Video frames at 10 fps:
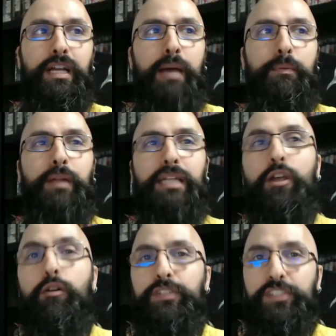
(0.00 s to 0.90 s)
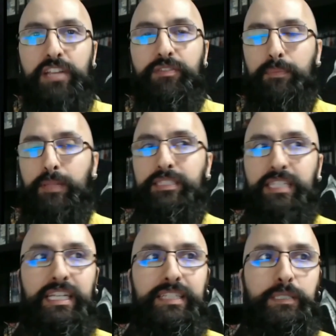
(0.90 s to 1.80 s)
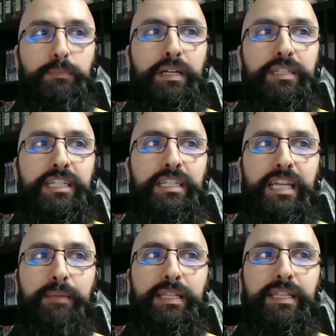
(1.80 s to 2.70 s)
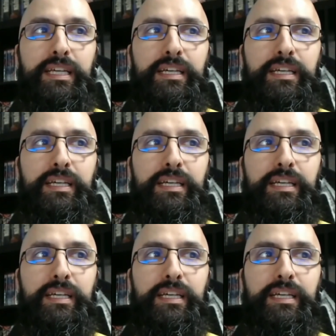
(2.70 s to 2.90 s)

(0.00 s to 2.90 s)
I mean, when I say overachiever, I'm not saying it disparagingly. I mean,